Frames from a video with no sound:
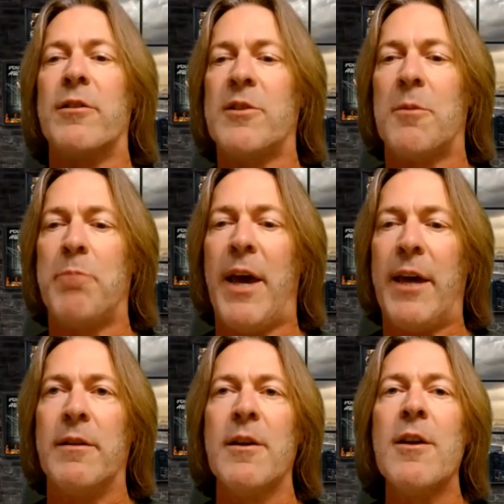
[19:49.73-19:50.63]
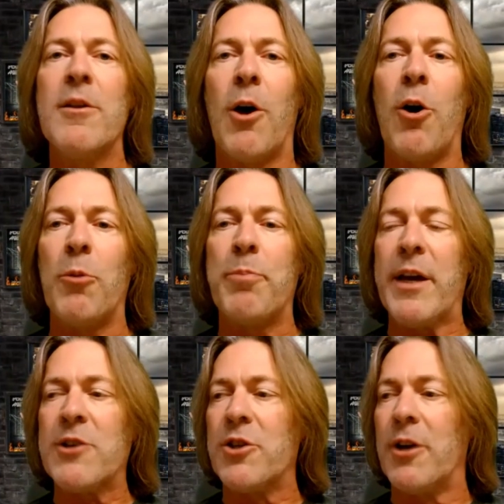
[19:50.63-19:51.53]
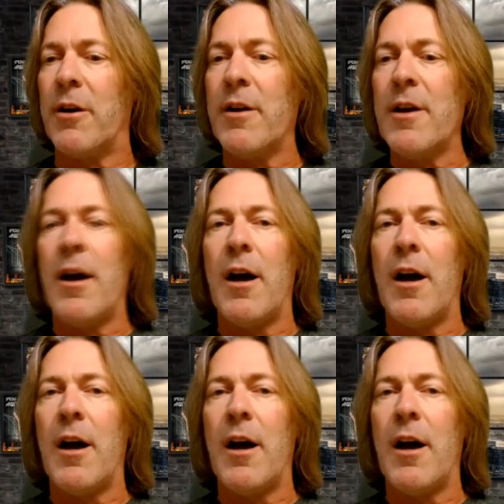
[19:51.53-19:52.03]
it doesn't paint the whole picture.